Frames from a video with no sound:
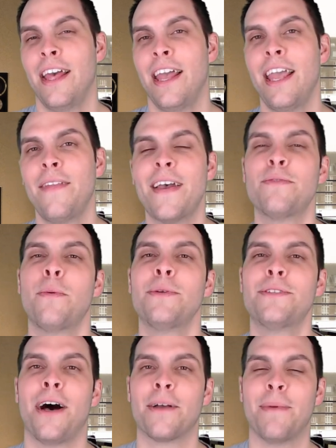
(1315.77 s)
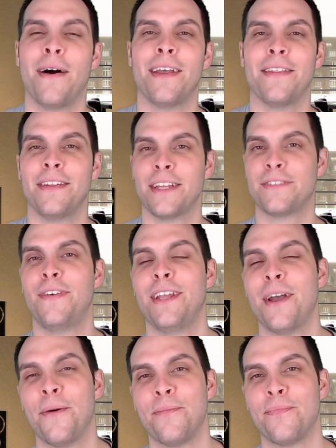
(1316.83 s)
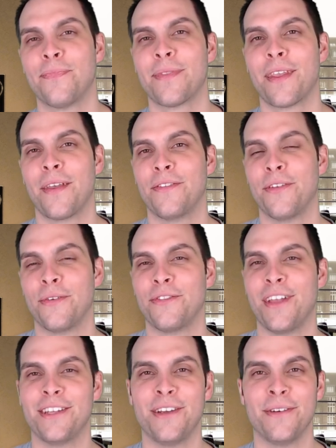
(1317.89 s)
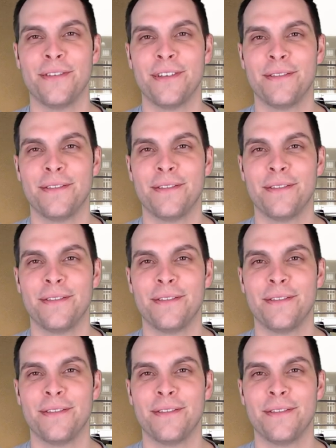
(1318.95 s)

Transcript: And that's what we'll talk about in the next video. So stay tuned.